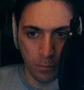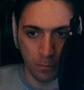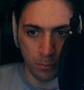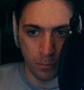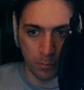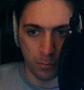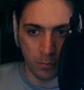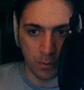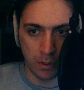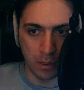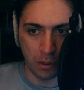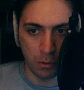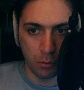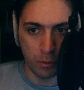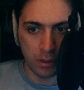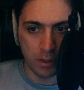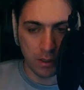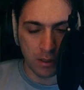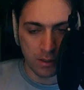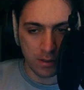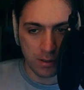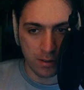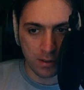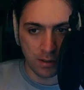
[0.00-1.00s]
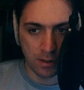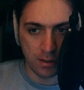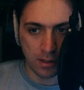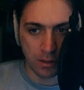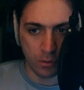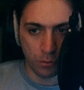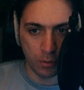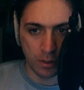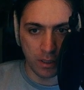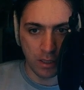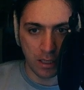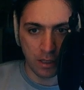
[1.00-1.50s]
Now we can see that
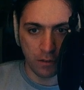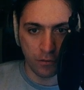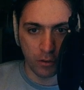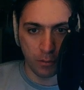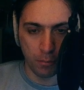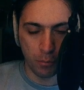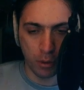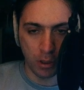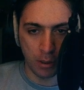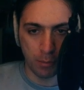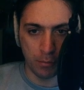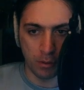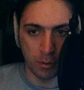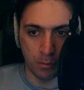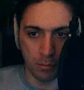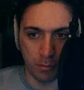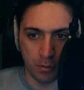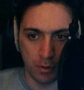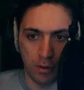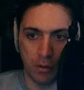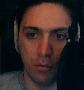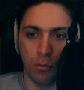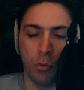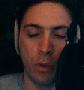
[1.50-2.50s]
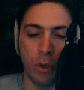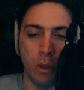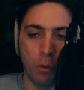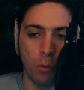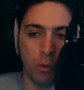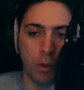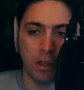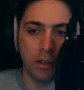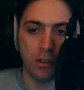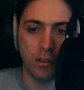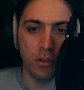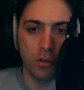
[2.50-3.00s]
we have a problem. We
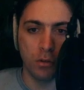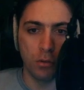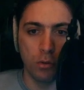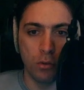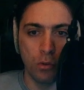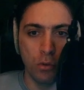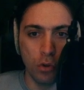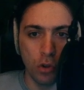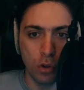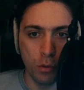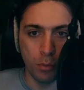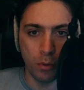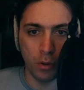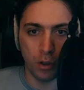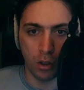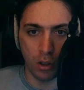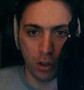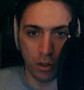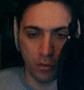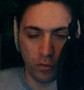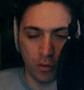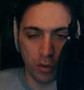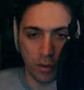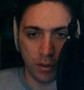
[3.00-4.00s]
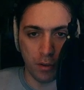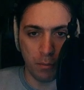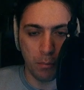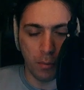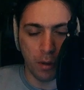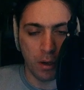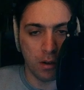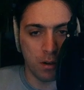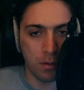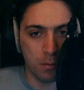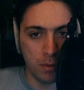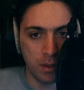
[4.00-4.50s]
want to loop over the
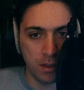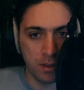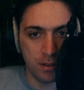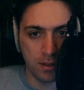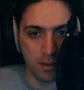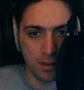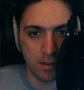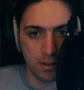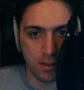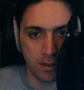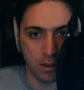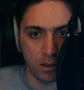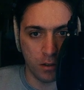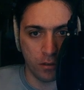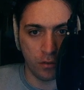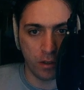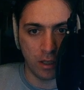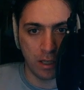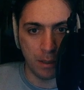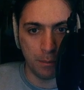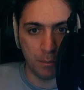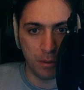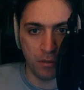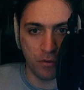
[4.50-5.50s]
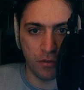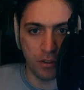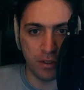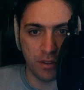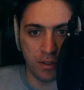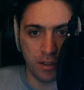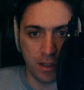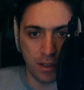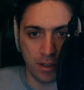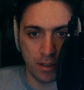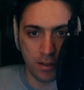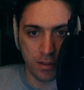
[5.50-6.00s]
parameters of
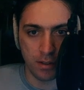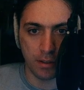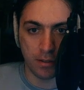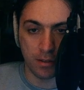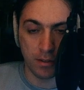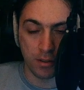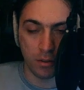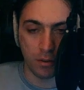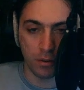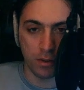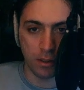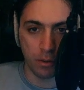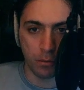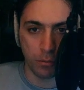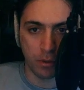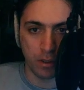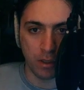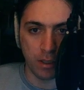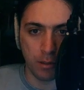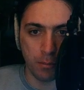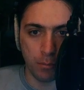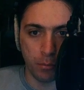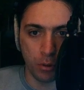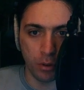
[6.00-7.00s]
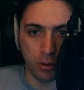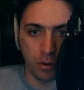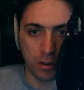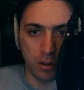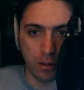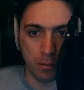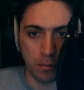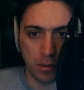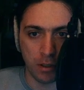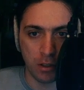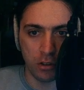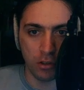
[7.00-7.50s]
APVTS so that we can put
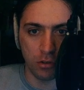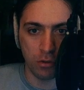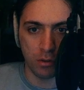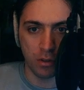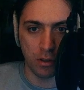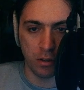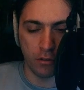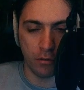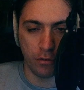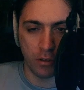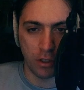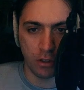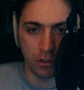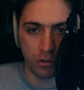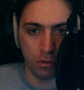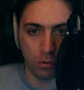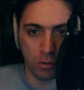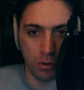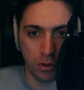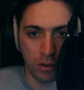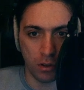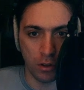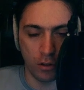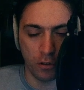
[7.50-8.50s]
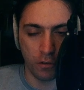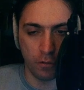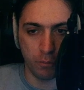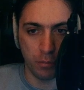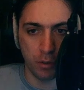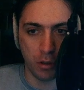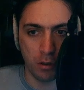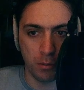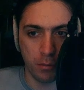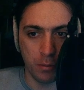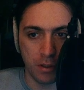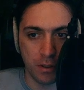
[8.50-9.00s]
them into a vector of
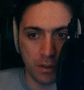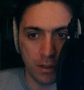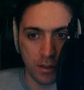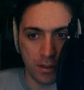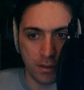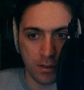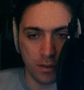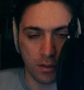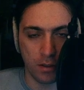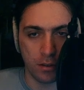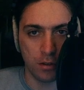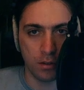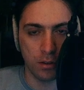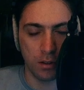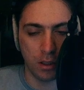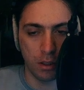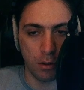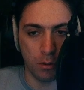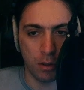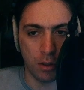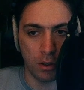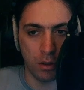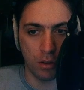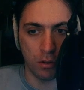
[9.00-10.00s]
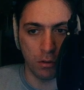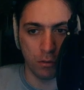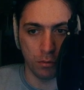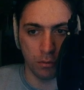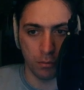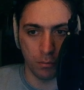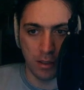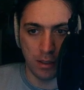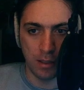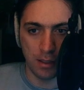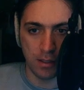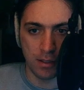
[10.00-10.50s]
parameters on our
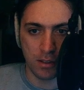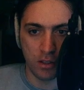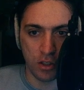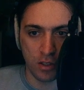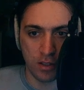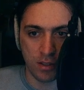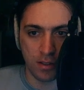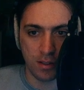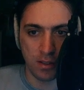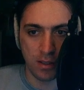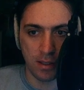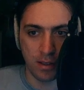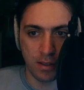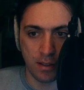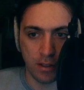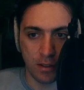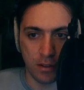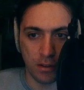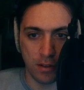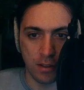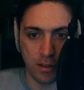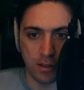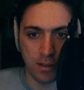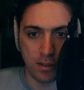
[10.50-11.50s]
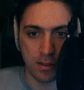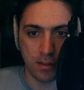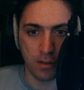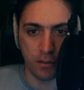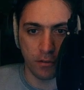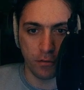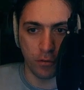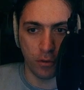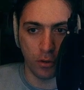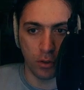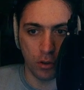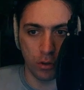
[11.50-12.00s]
own. Let's just say that this
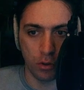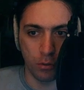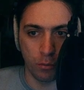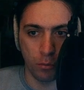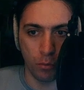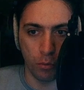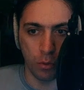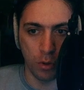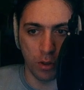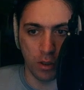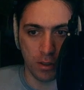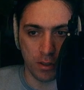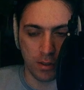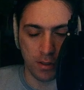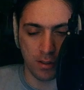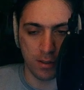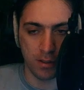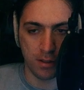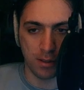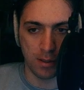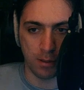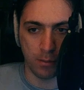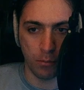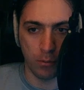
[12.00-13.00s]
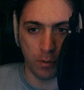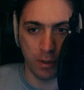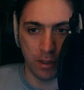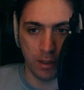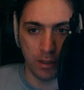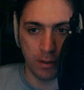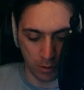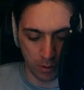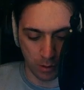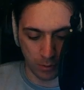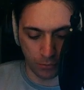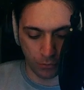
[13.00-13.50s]
for loop works in some
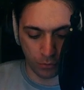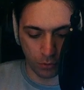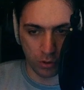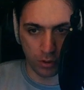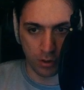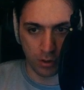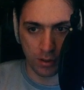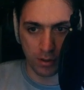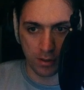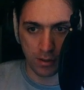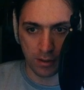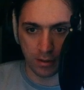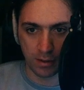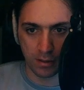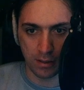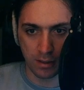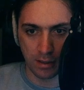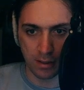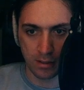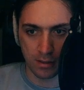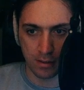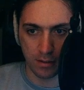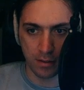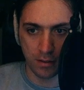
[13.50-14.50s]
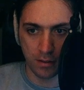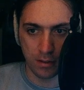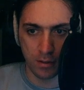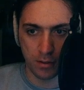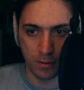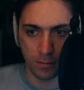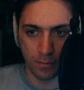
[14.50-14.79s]
way. Of course it doesn't.